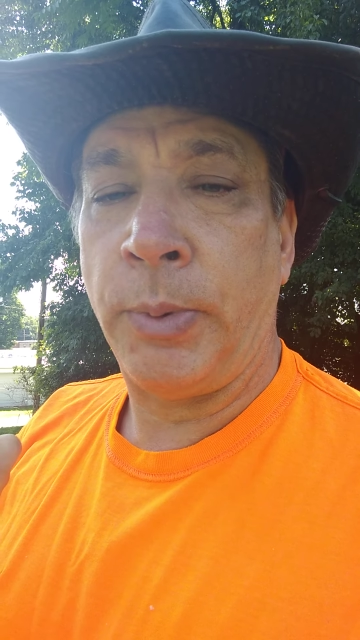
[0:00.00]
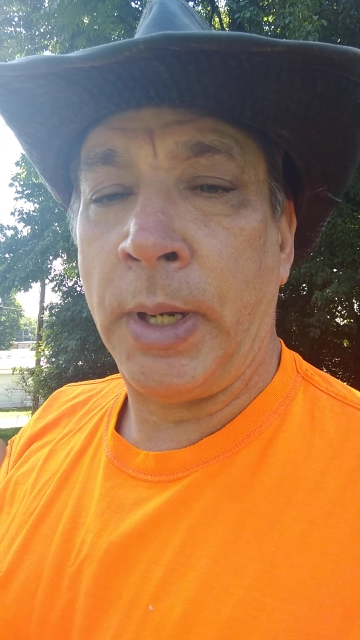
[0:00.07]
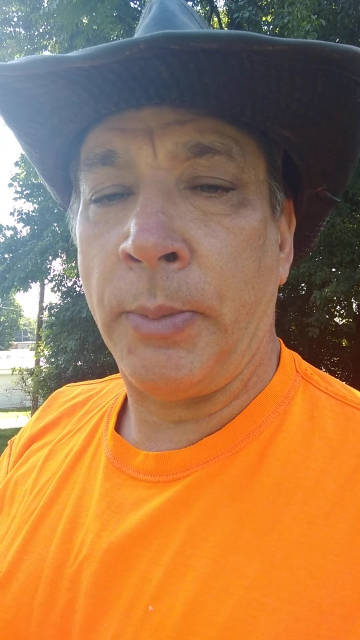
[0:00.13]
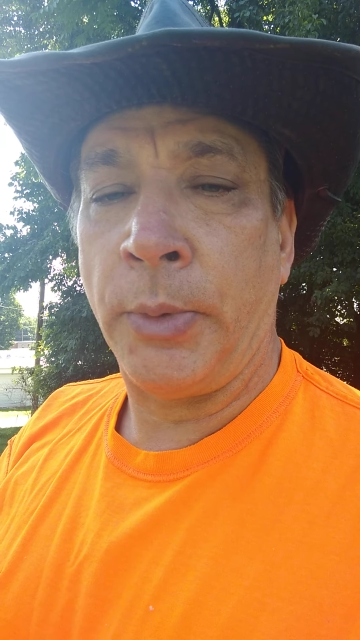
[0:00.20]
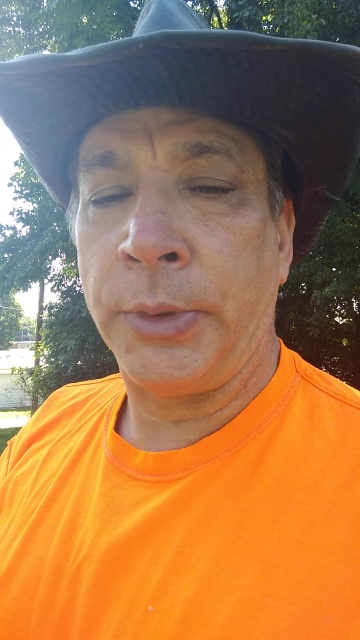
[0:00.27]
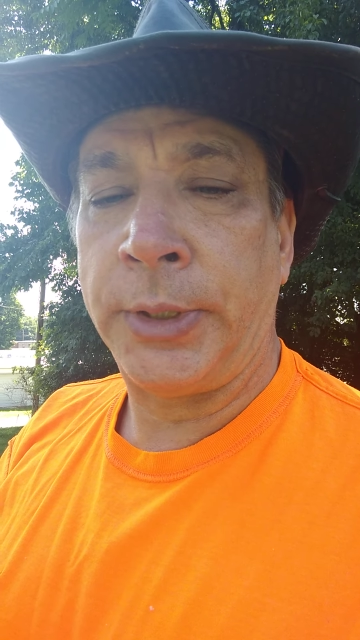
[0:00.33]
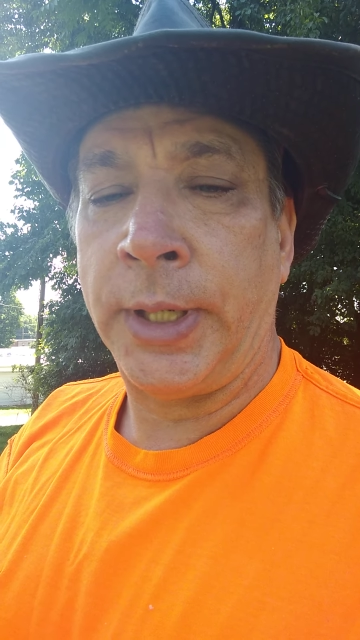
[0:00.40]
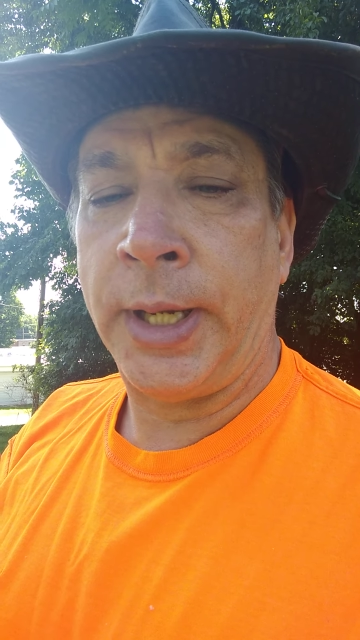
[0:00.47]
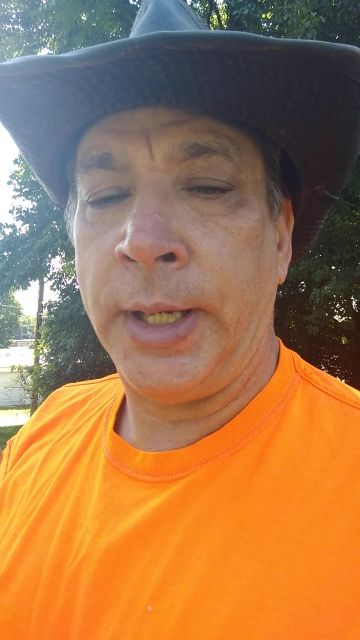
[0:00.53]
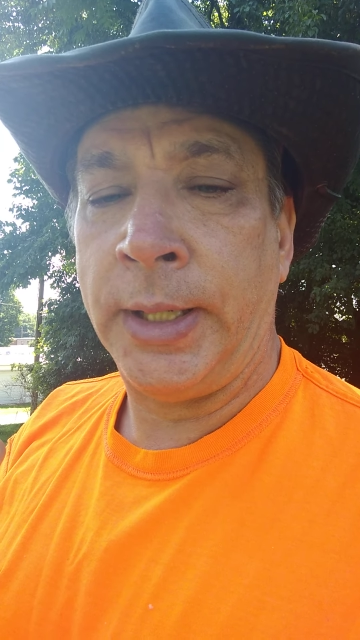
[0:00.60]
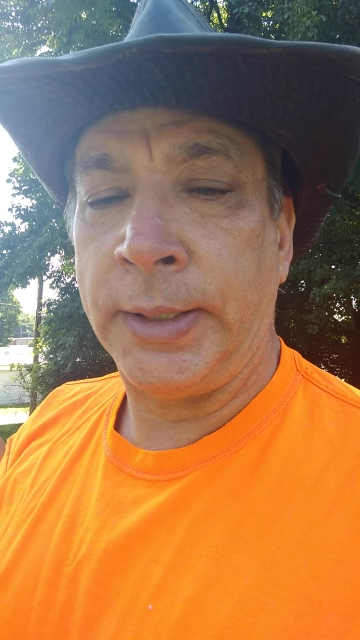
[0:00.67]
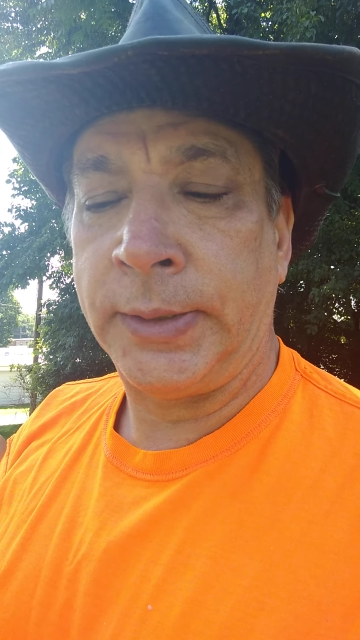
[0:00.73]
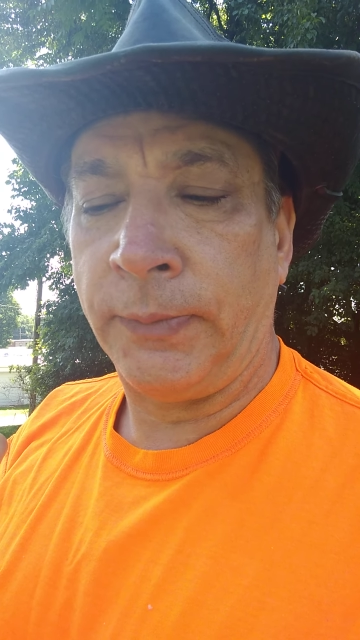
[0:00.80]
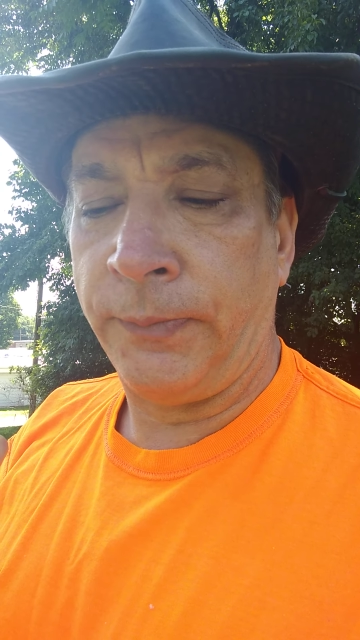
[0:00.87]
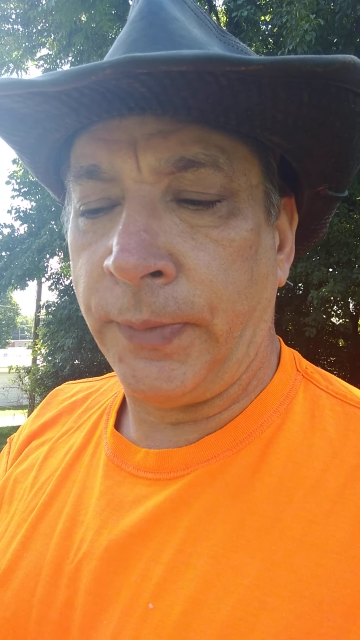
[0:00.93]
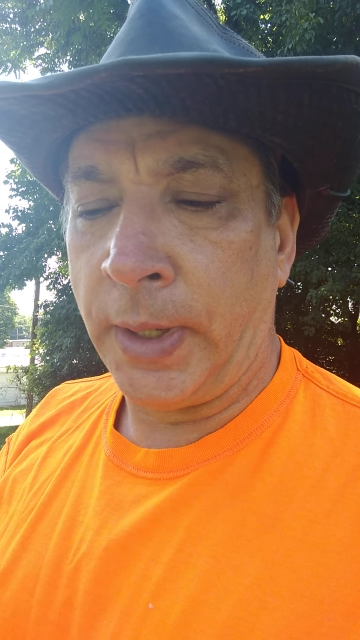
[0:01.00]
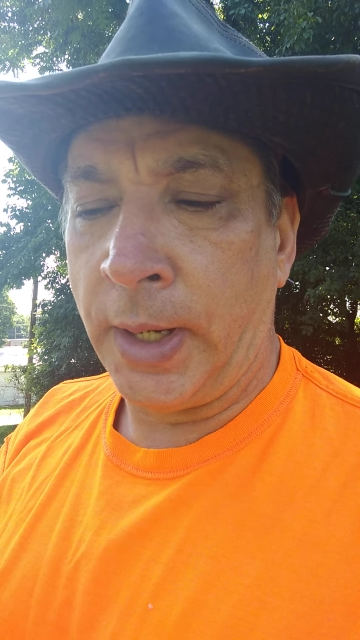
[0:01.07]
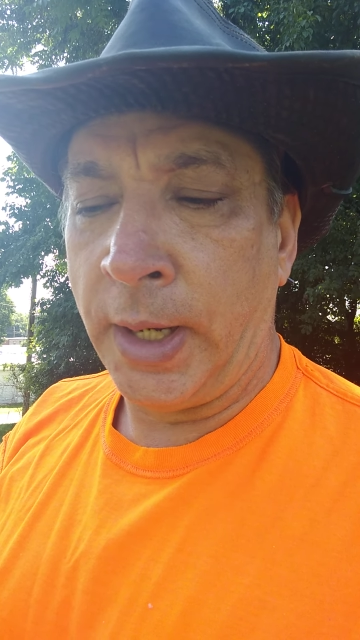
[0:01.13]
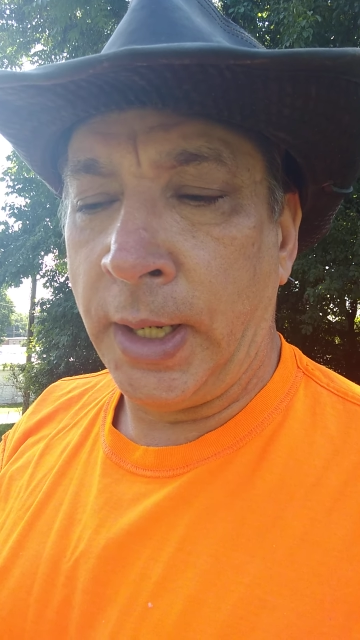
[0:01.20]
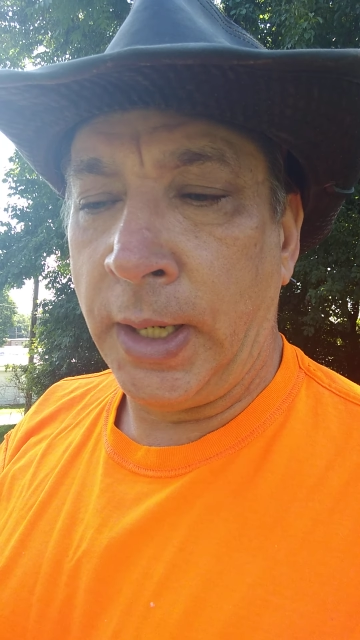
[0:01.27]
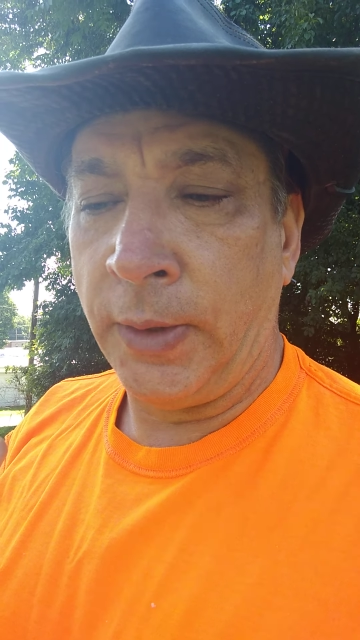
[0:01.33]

But I'm going to tell you, it's a very